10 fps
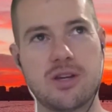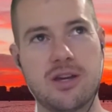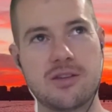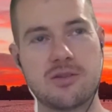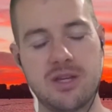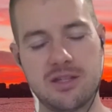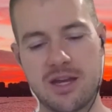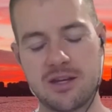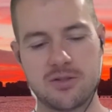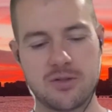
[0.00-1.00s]
Uh, so me and
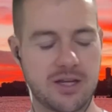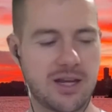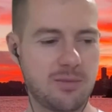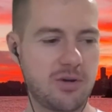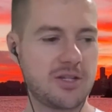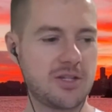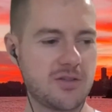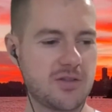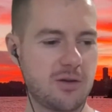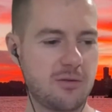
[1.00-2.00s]
Dan are doing a
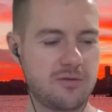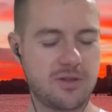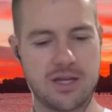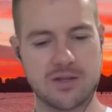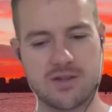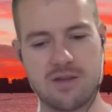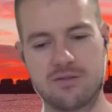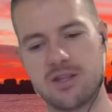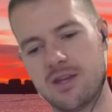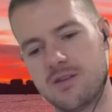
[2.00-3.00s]
collaboration. So for the next
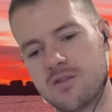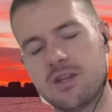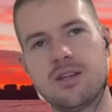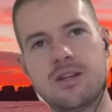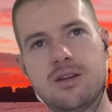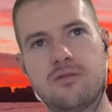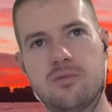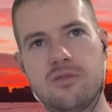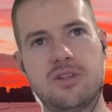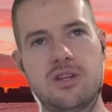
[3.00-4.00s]
seven days, from
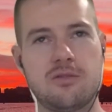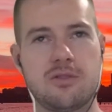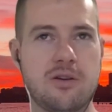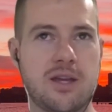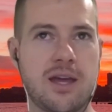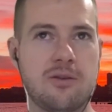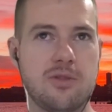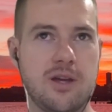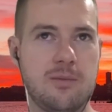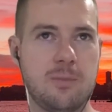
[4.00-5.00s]
the video going out,
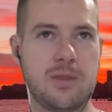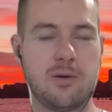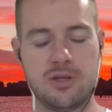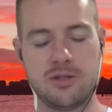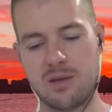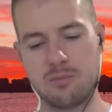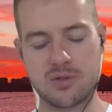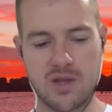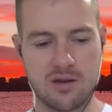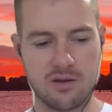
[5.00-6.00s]
um, they'll be
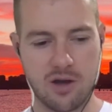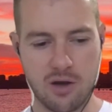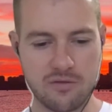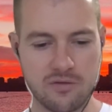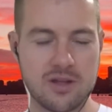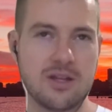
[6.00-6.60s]
10% off